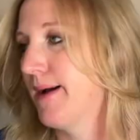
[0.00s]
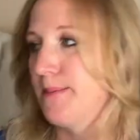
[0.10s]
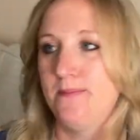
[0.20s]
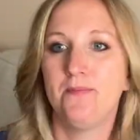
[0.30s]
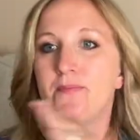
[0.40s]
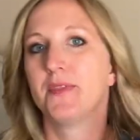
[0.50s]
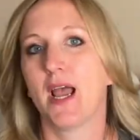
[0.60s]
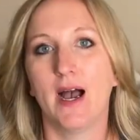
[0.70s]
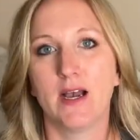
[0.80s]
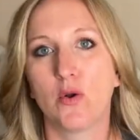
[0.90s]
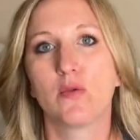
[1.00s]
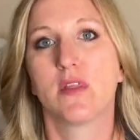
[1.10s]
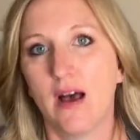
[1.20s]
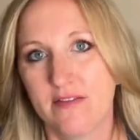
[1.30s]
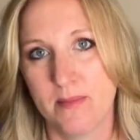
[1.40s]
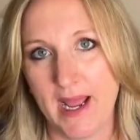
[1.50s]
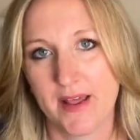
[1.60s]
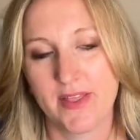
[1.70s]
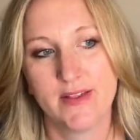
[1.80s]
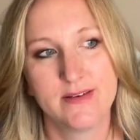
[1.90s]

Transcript: I'm I don't love math.